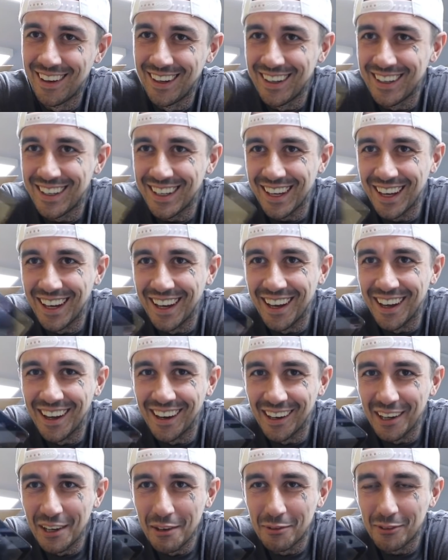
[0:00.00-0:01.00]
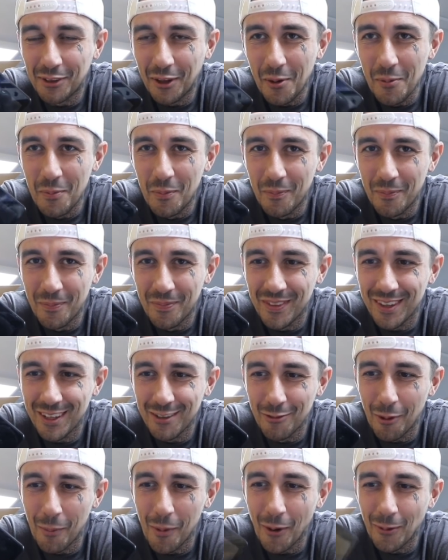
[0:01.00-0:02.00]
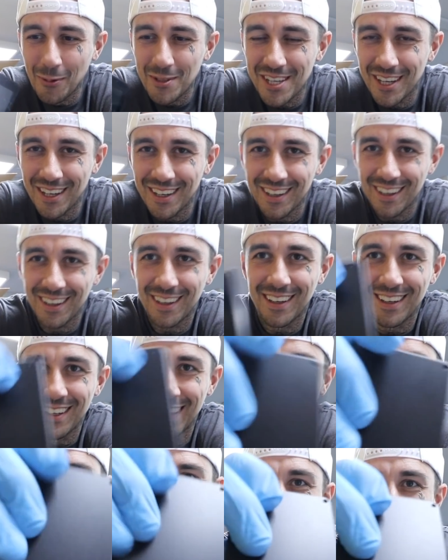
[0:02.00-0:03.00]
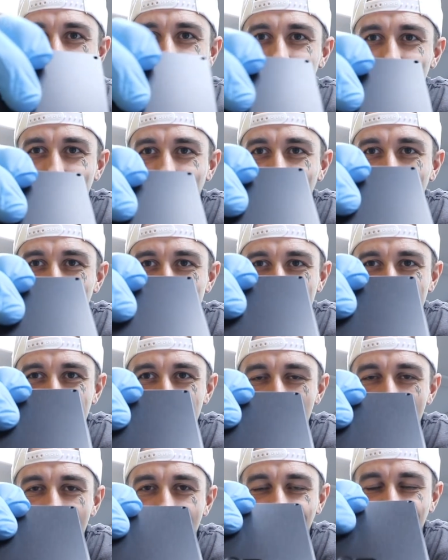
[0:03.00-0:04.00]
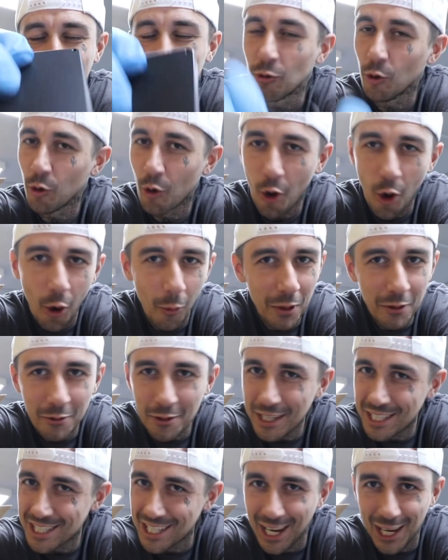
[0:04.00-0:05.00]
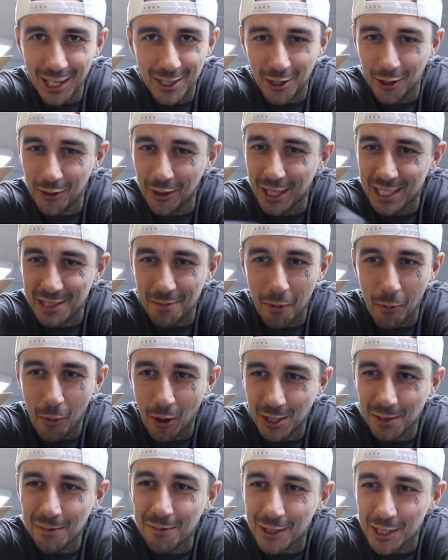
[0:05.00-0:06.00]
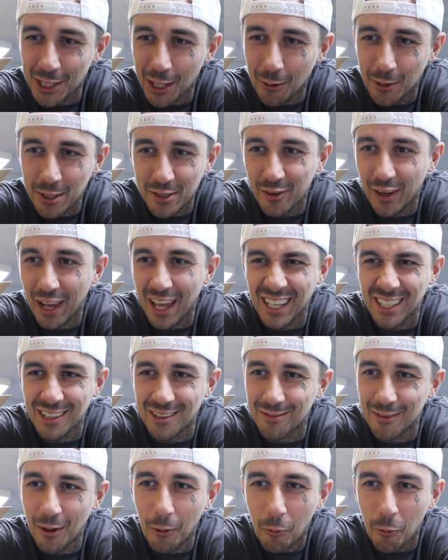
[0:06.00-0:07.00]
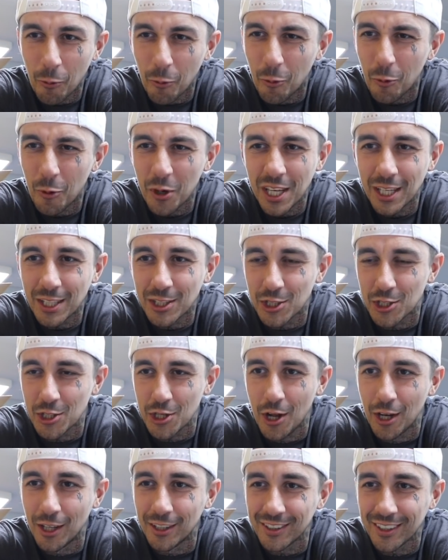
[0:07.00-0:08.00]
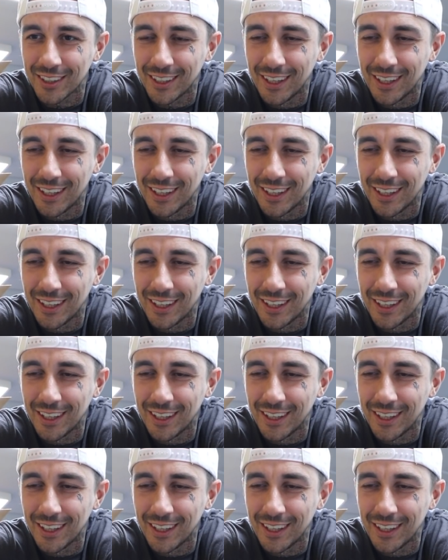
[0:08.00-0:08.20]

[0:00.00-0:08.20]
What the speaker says: The airlift remote. Charger goes in the back. I've done all my research on this. I've been watching videos for like a week solid.